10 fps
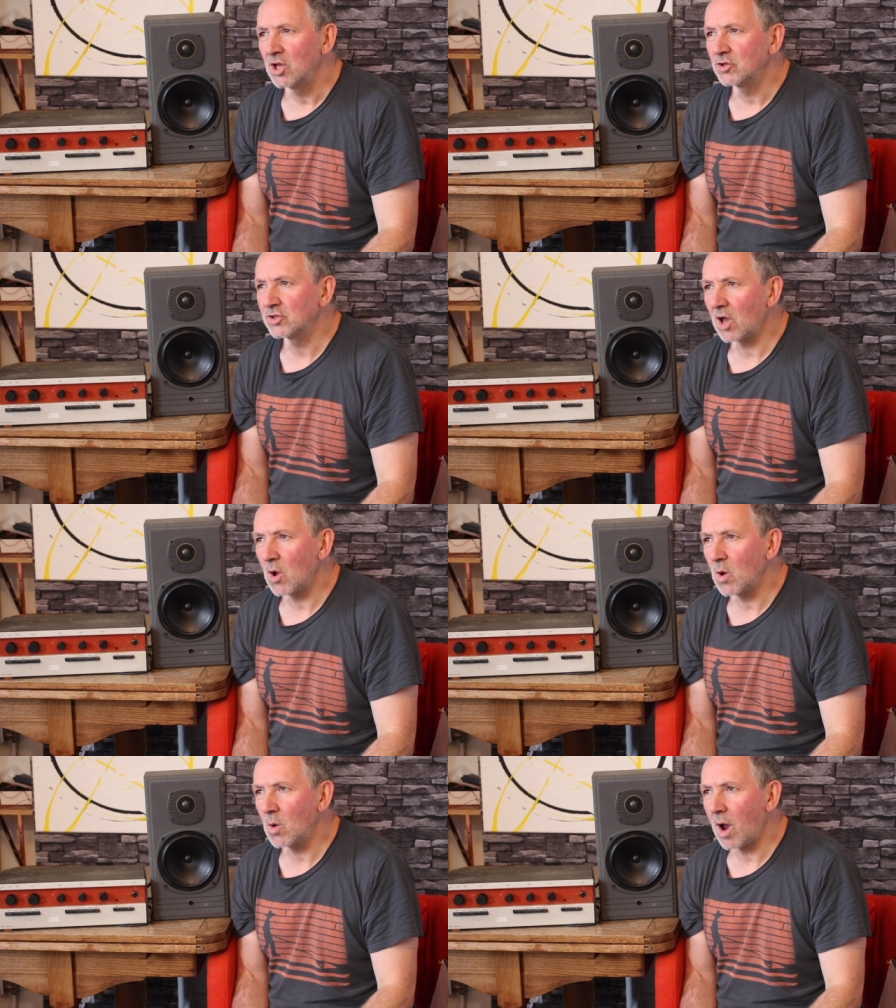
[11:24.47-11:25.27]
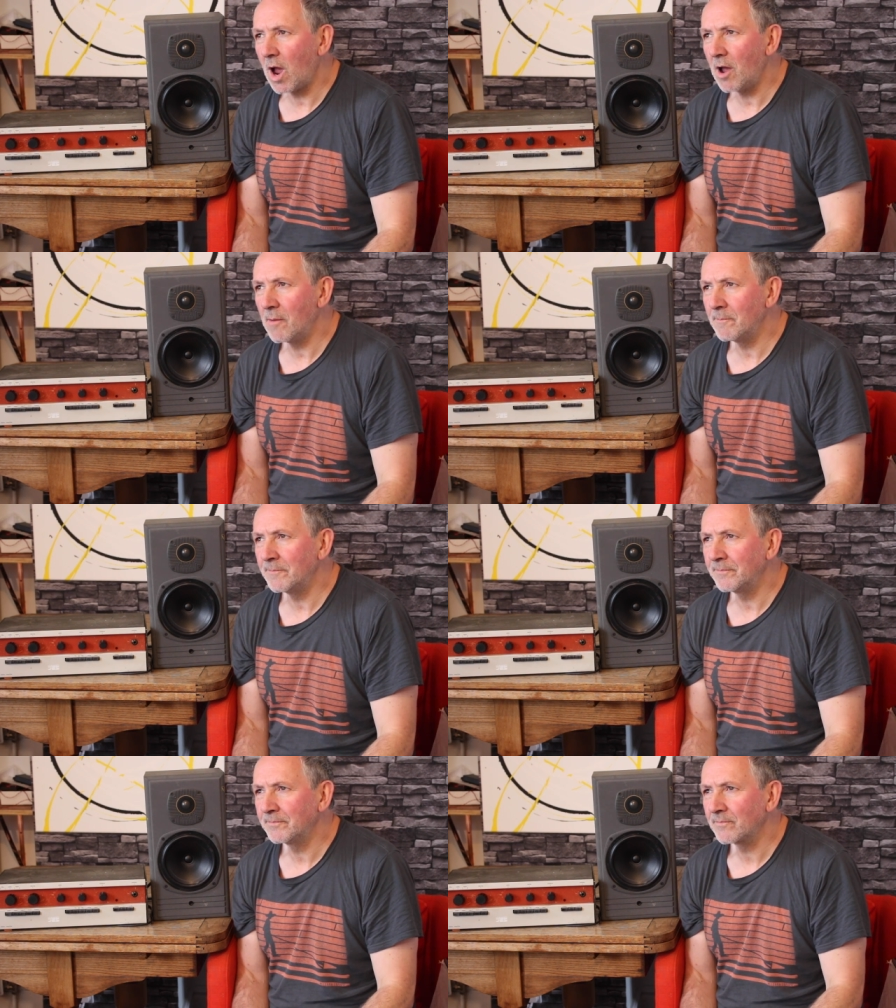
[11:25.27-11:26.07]
So
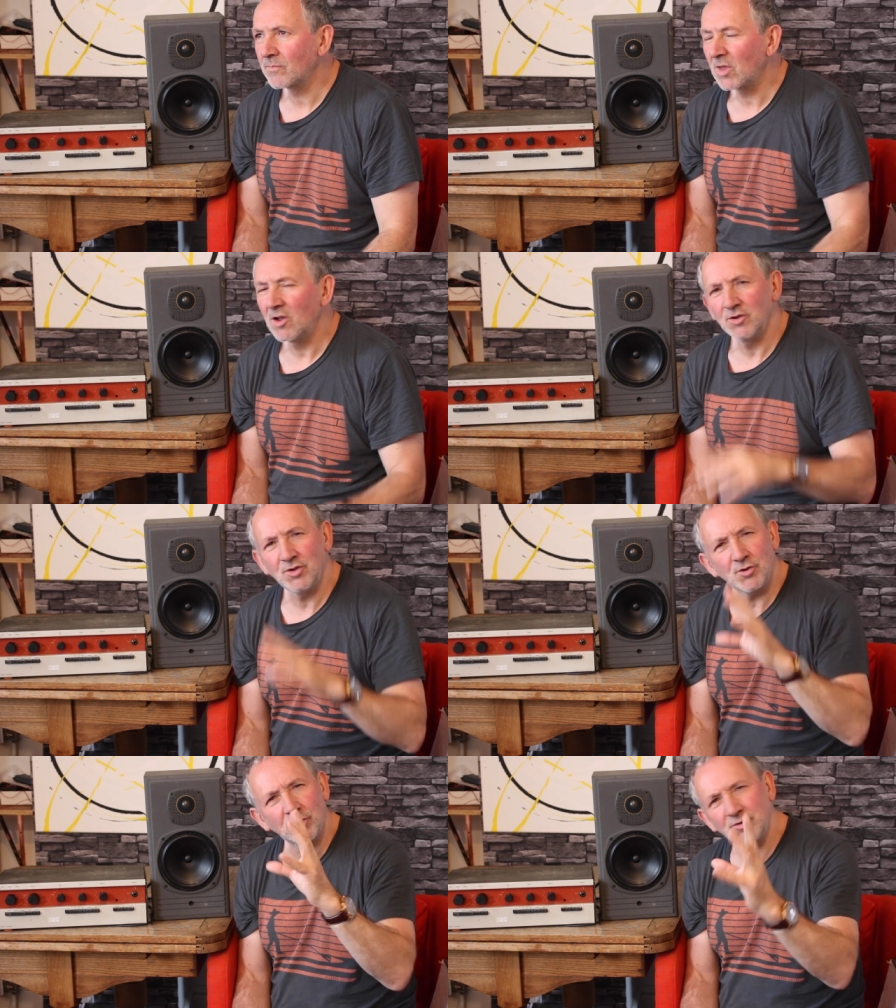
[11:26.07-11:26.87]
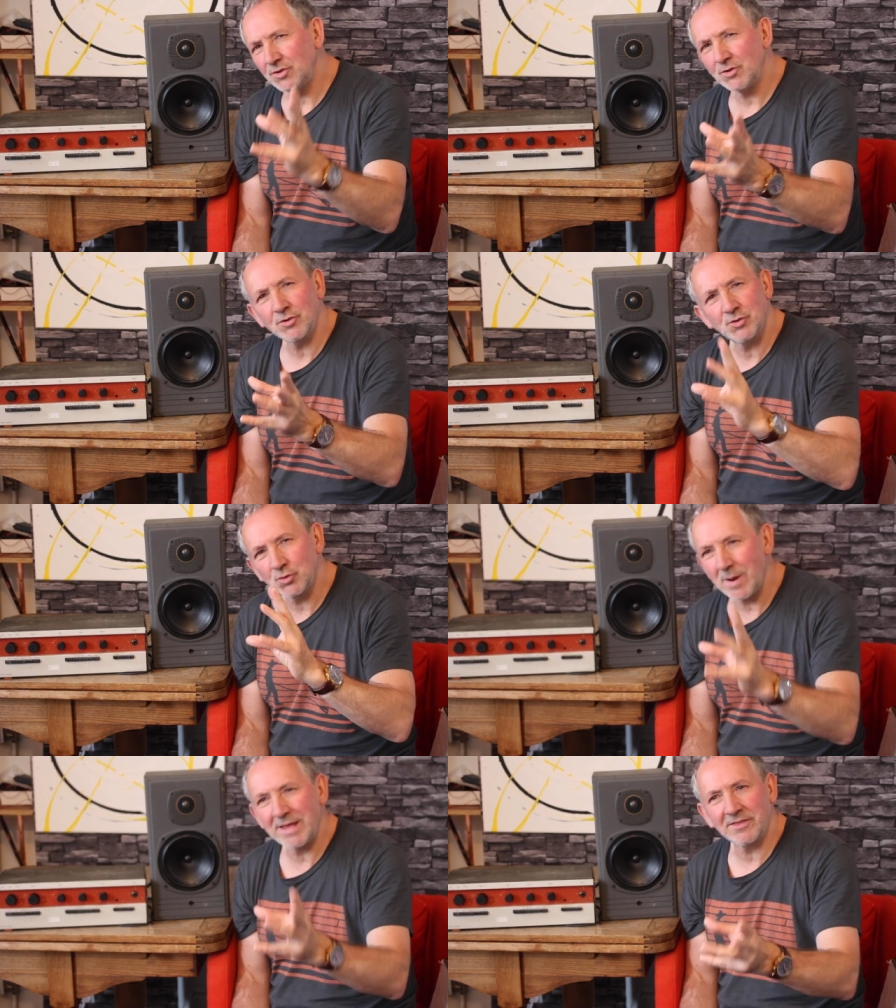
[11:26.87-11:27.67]
um, you can you can
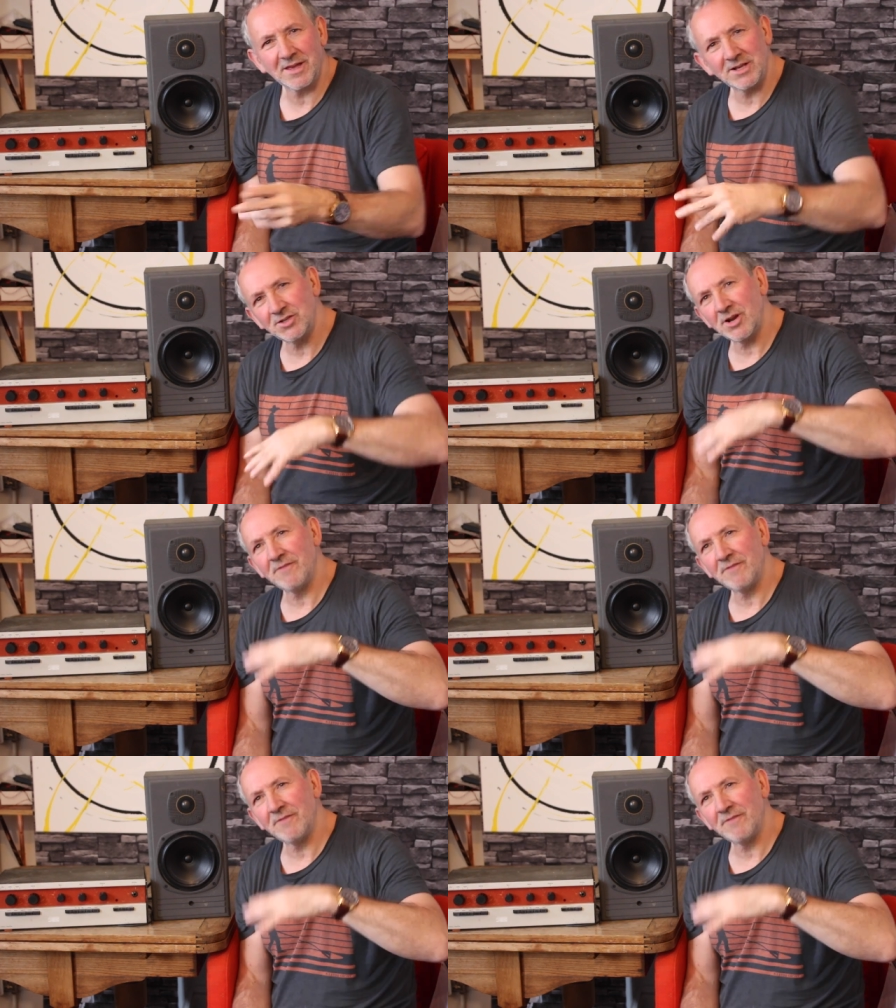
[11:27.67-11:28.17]
tweak things.